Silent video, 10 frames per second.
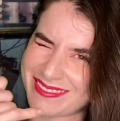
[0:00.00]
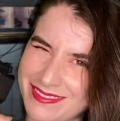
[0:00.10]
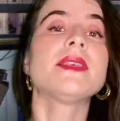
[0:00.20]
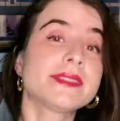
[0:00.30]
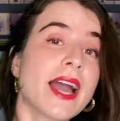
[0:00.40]

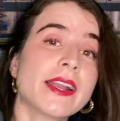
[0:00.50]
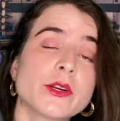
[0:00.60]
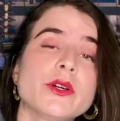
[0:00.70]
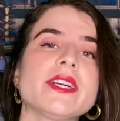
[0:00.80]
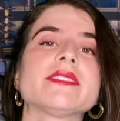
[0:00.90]
This
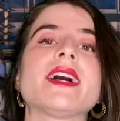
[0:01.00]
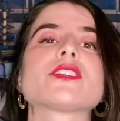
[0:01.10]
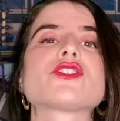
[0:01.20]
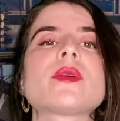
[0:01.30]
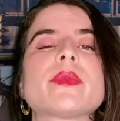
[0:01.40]
category is
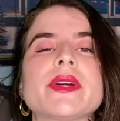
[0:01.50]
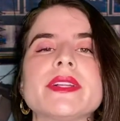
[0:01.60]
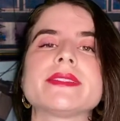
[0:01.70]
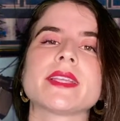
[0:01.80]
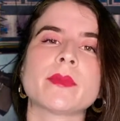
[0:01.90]
actually
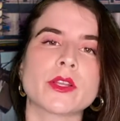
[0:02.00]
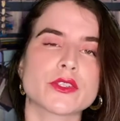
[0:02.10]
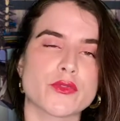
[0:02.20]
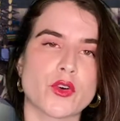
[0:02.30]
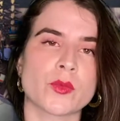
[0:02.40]
pretty similar
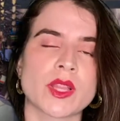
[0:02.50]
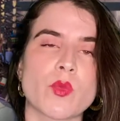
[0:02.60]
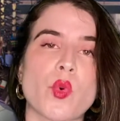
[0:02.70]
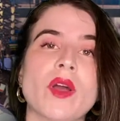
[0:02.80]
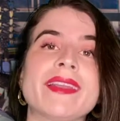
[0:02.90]
to Formula
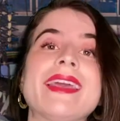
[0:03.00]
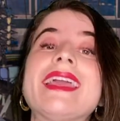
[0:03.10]
One